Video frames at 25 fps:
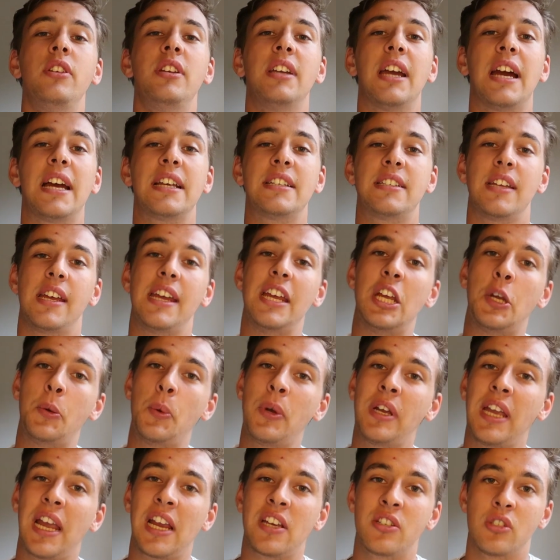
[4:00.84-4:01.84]
you guys a
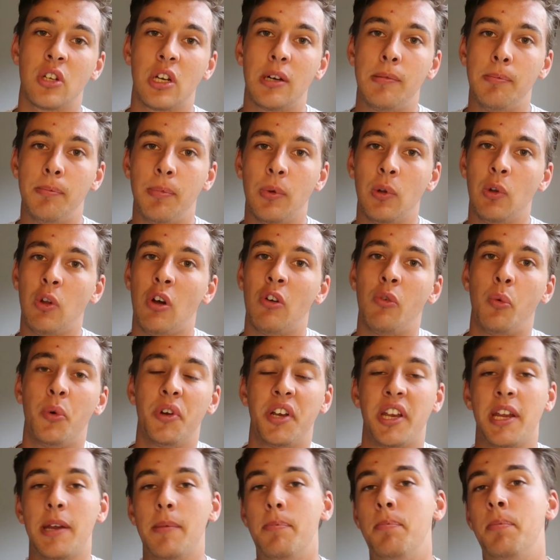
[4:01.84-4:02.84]
quick example of
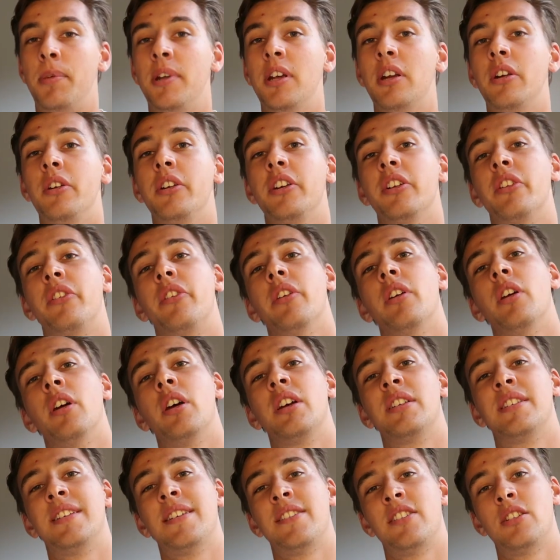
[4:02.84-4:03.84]
what a period
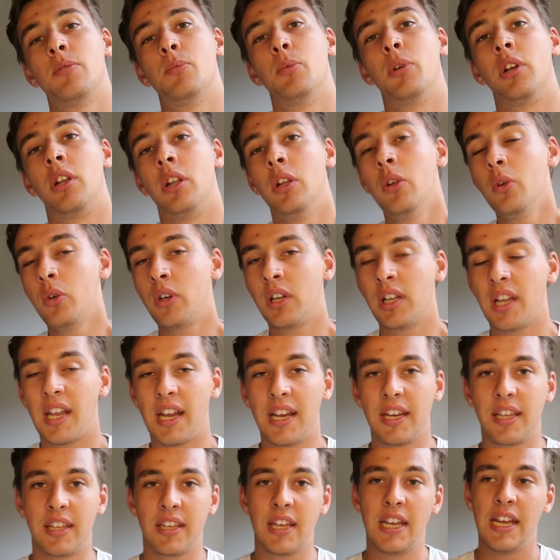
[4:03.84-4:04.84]
session would look
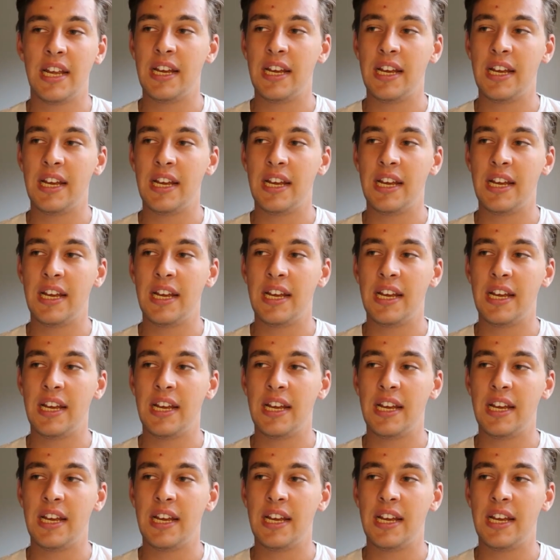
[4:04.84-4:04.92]
like,